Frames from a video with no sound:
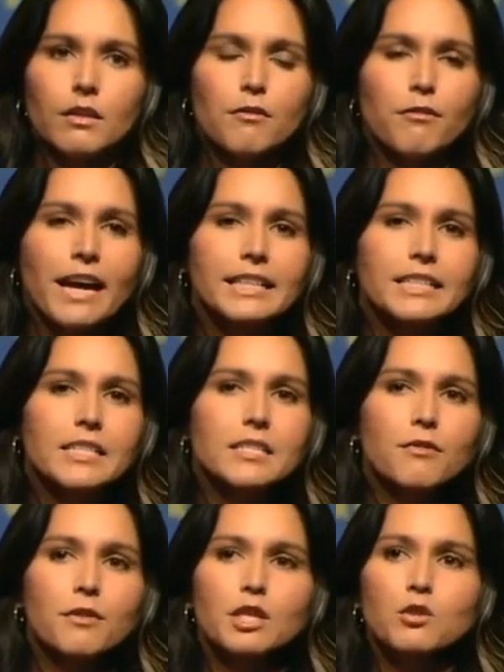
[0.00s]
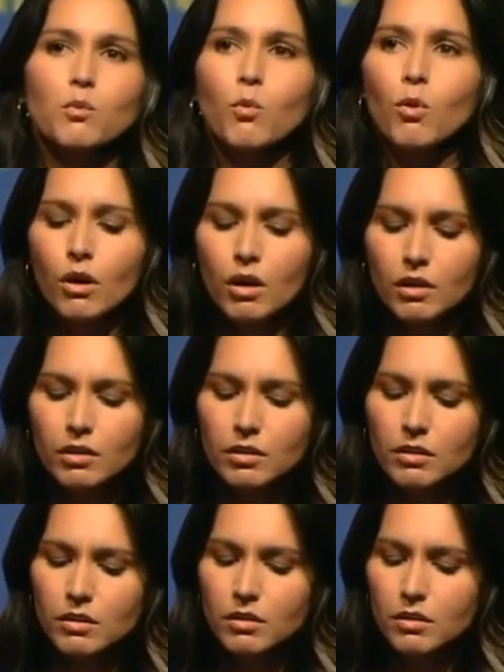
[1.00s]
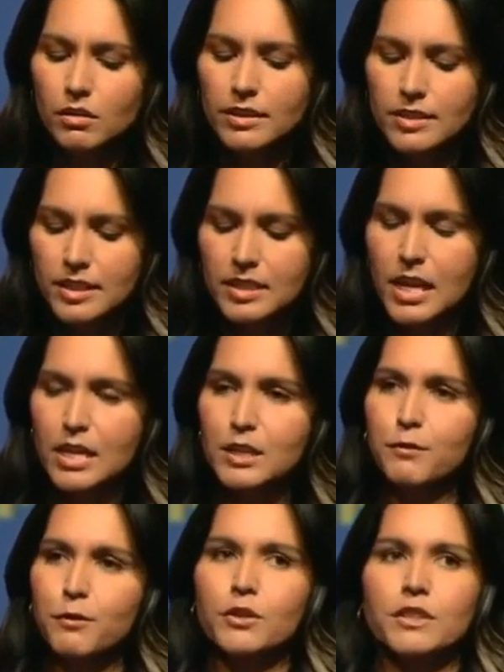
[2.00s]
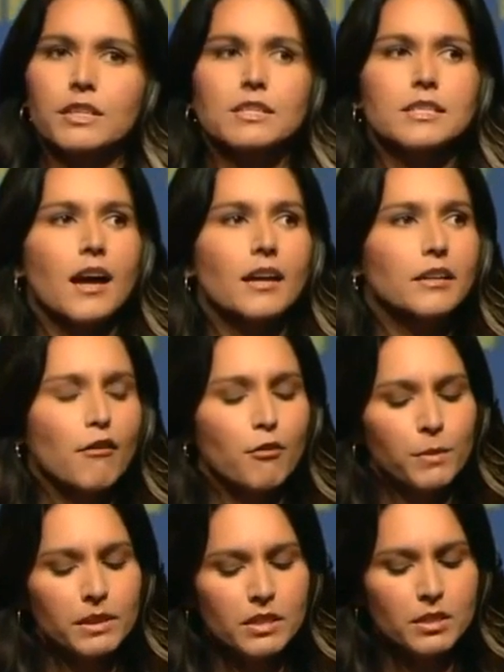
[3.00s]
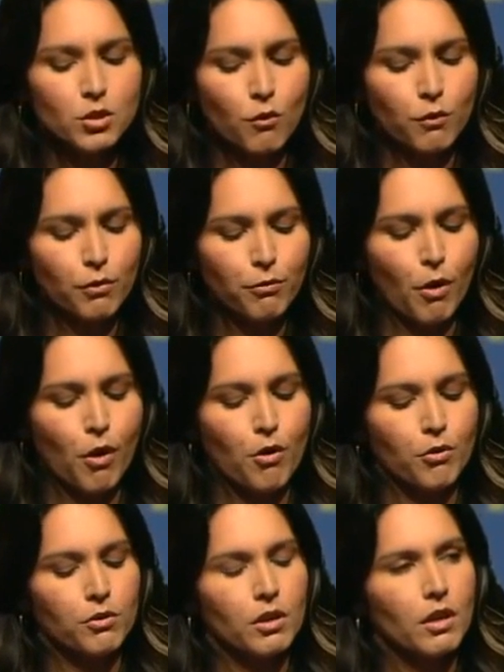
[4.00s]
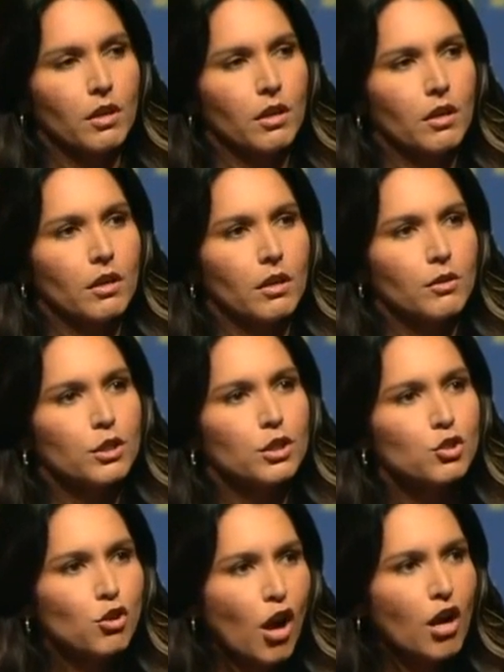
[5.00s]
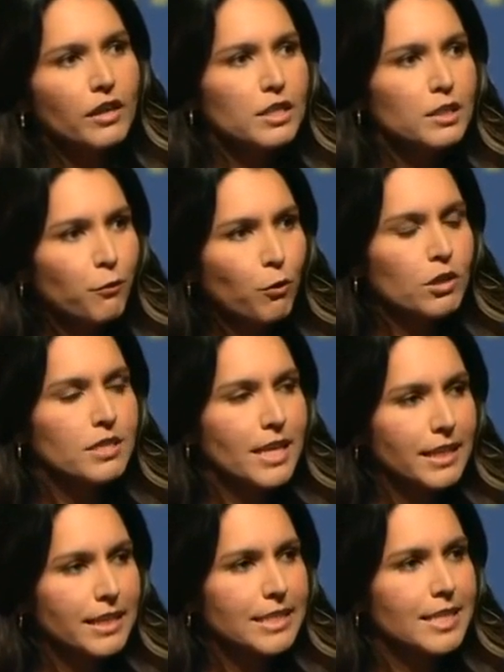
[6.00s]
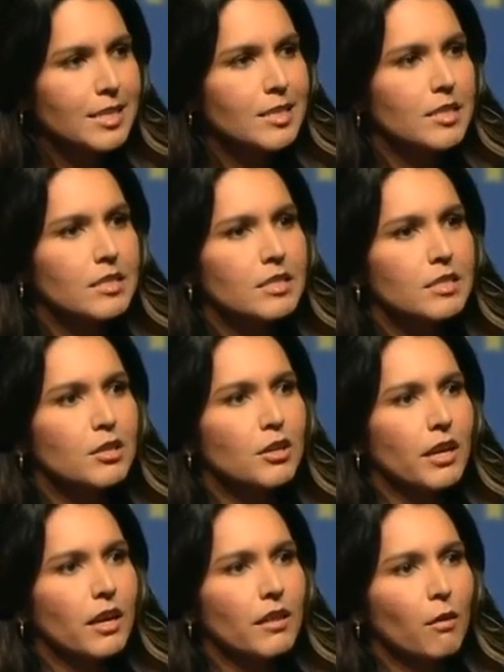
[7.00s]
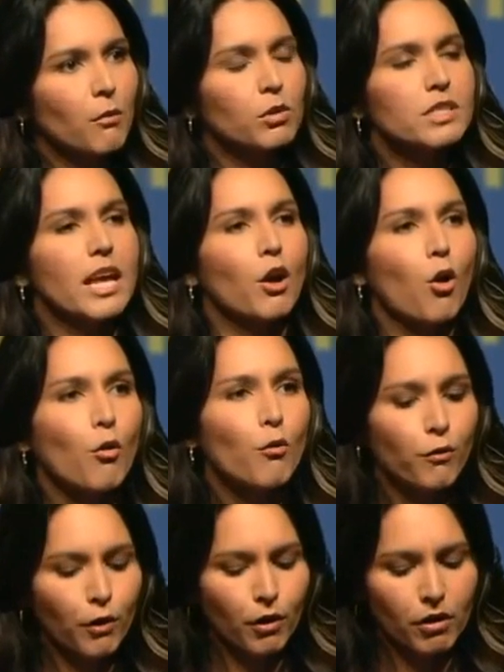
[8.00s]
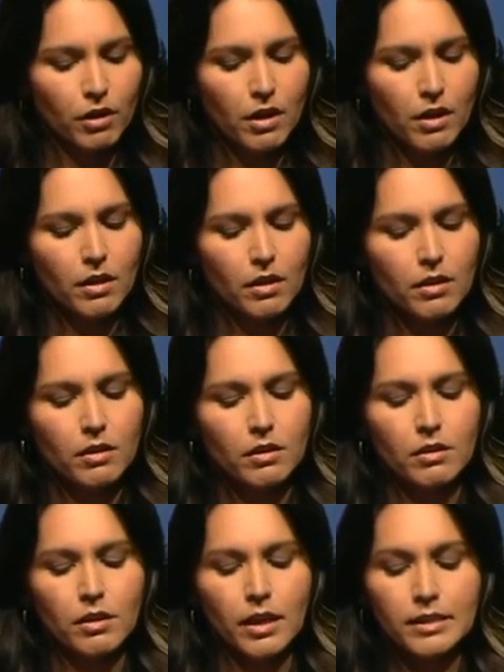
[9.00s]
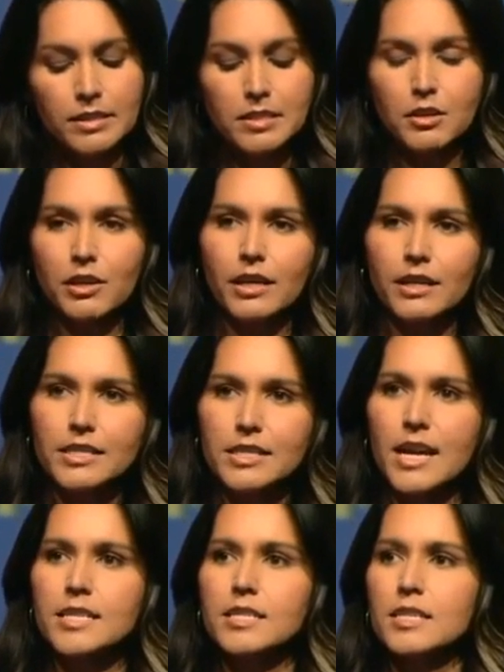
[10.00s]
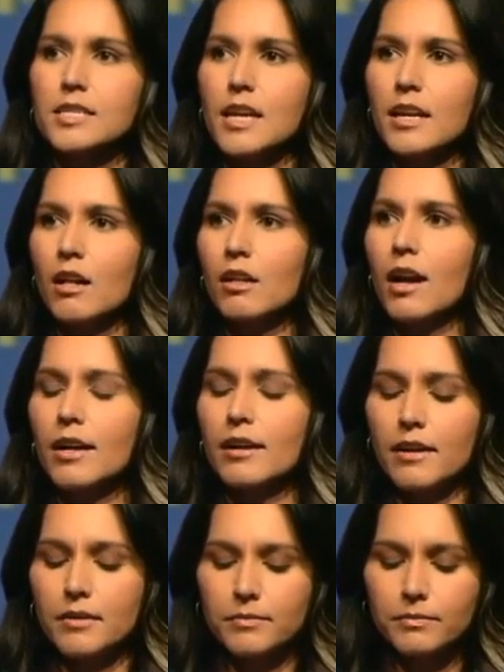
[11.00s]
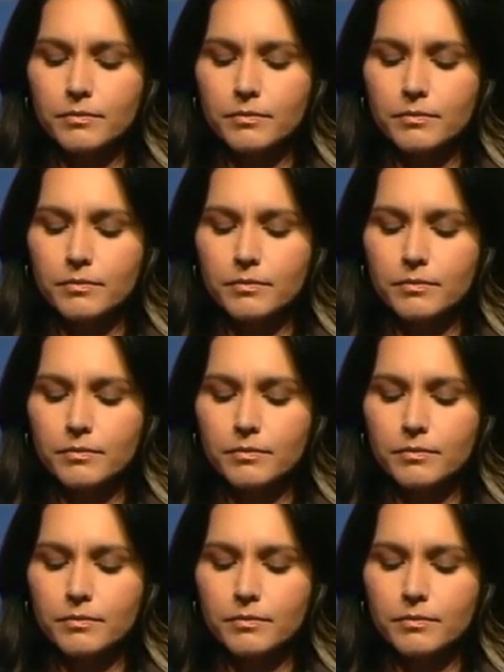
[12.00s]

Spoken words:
The fact is, if this war is successful and the Assad government is overthrown, the strongest force that exists in Syria that will take over in Syria is ISIS and al-Qaeda.